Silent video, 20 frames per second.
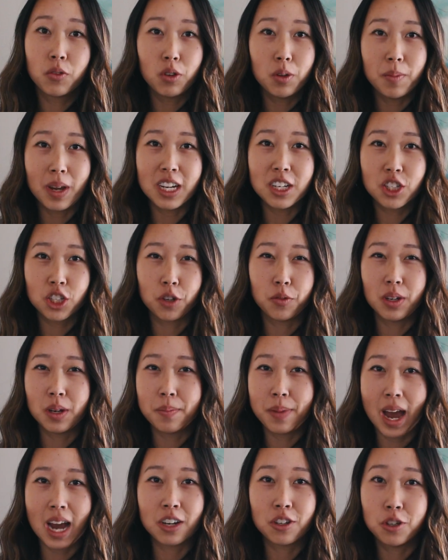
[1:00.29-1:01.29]
we made sure we
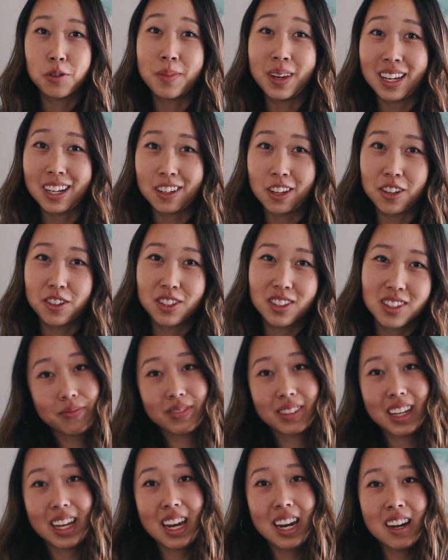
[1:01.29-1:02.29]
didn't pack too many clothes.
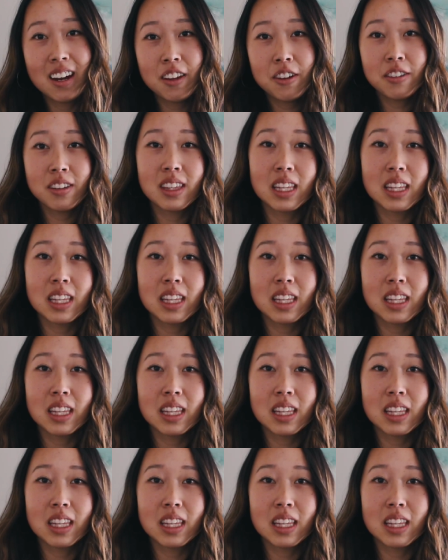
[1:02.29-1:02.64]
Another